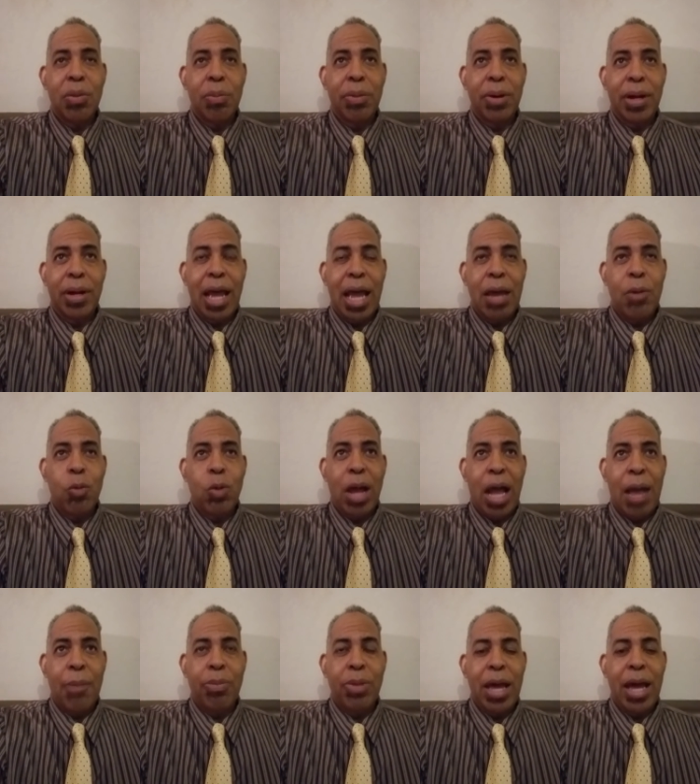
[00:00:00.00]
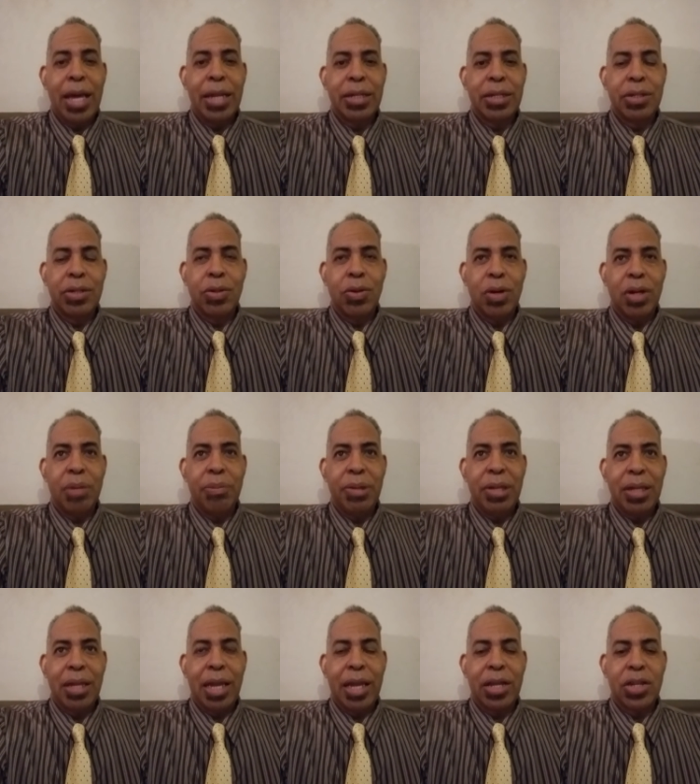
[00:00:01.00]
but I I'm not going to
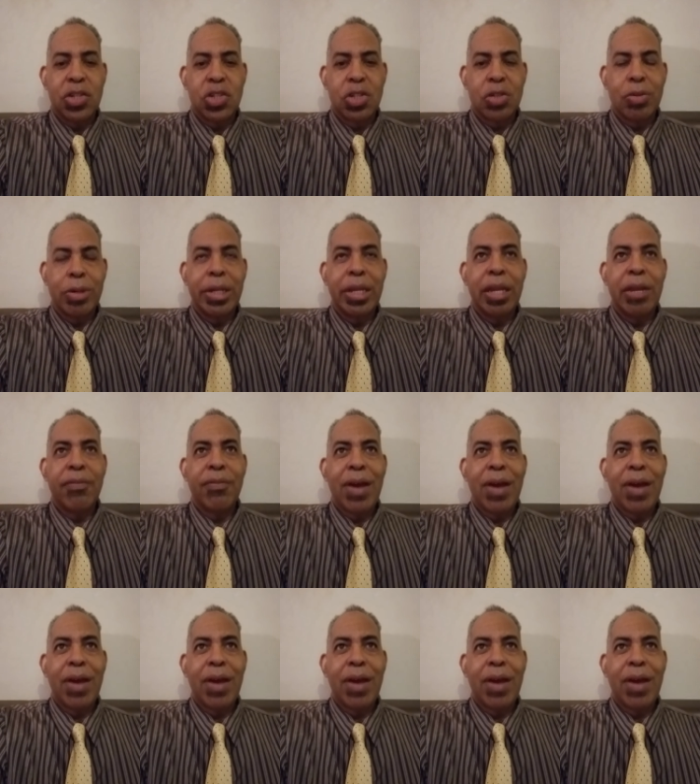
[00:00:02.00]
be like a shrinking